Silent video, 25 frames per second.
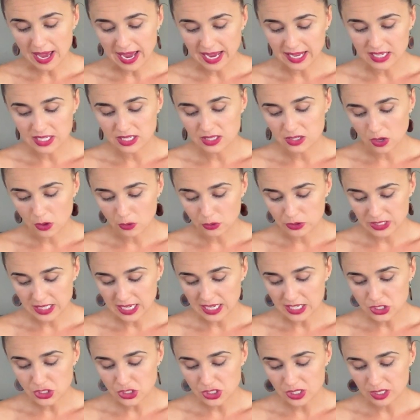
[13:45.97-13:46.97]
any
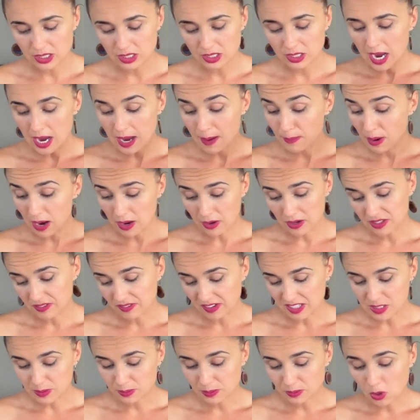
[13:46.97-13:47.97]
notation about
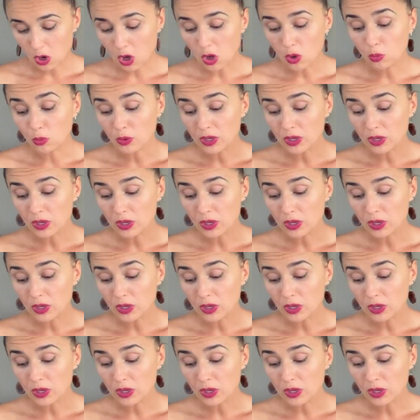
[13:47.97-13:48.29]
advance parole.